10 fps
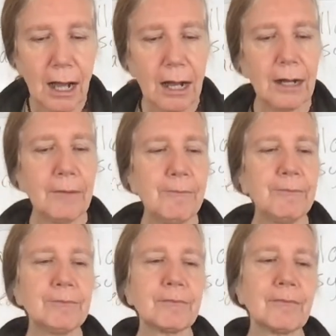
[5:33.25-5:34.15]

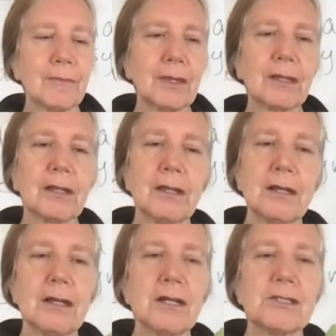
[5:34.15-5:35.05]
Um,
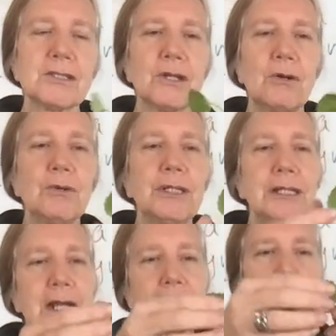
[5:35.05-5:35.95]
so
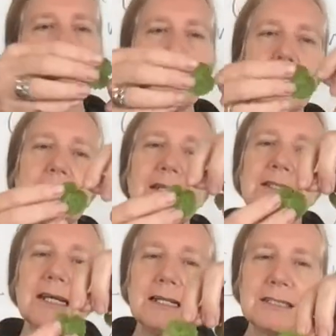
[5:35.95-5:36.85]
yeah, it
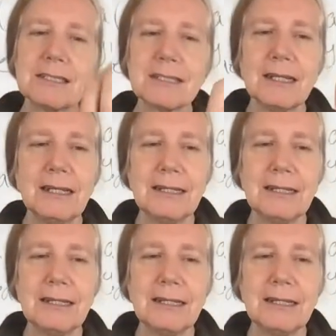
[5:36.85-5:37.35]
it does.